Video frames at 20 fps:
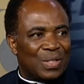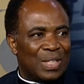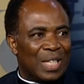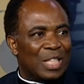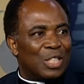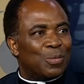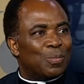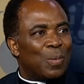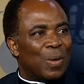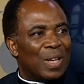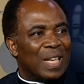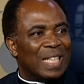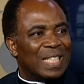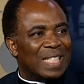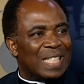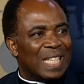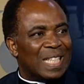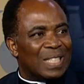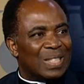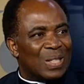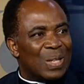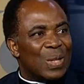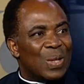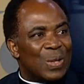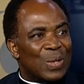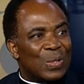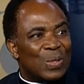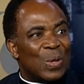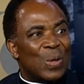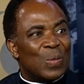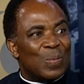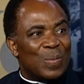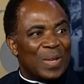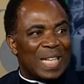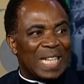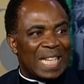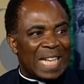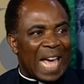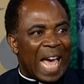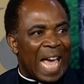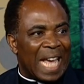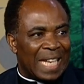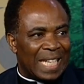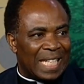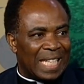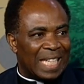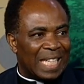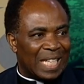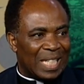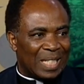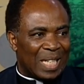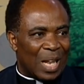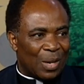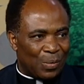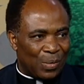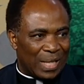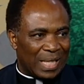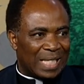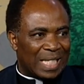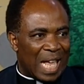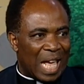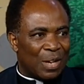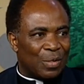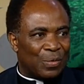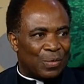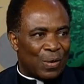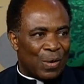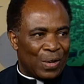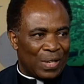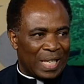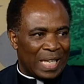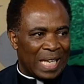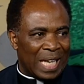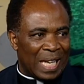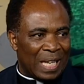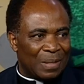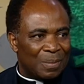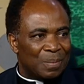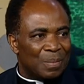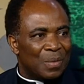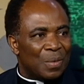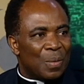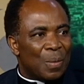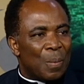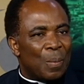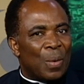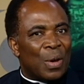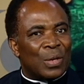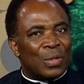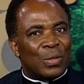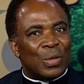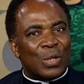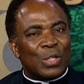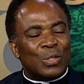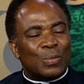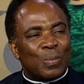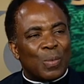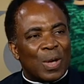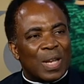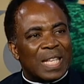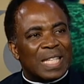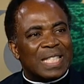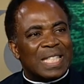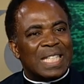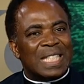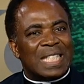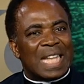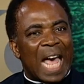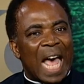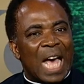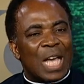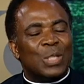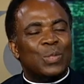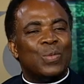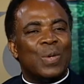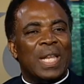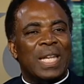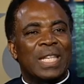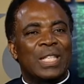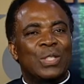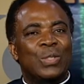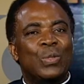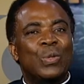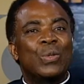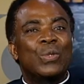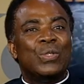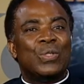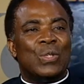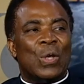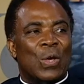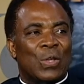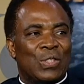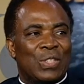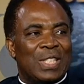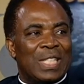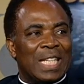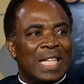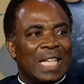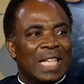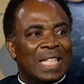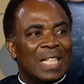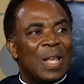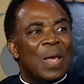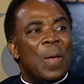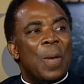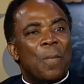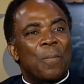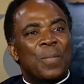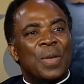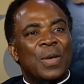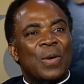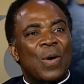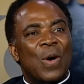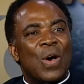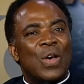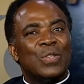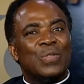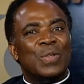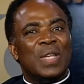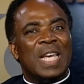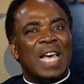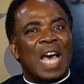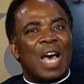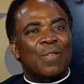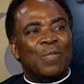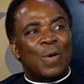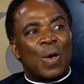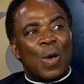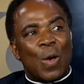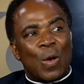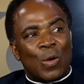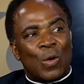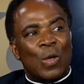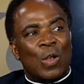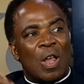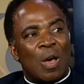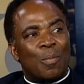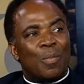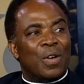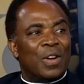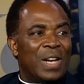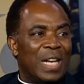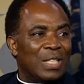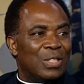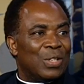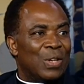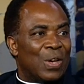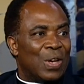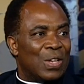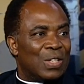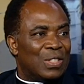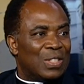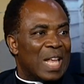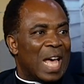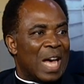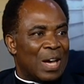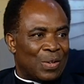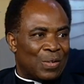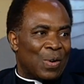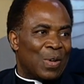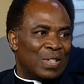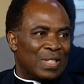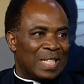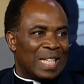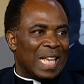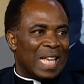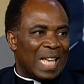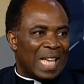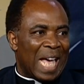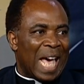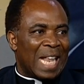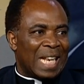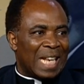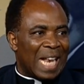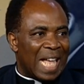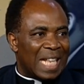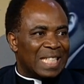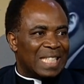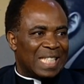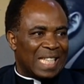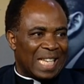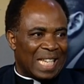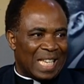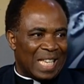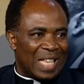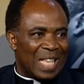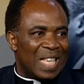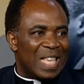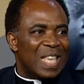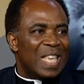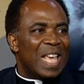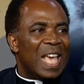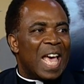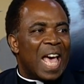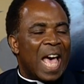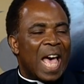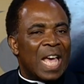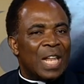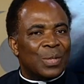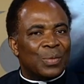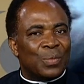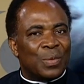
these policies don't meet the ideal that we stand for here. But those policies actually do succeed because we have collaborators across the Atlantic. Mm -hmm. And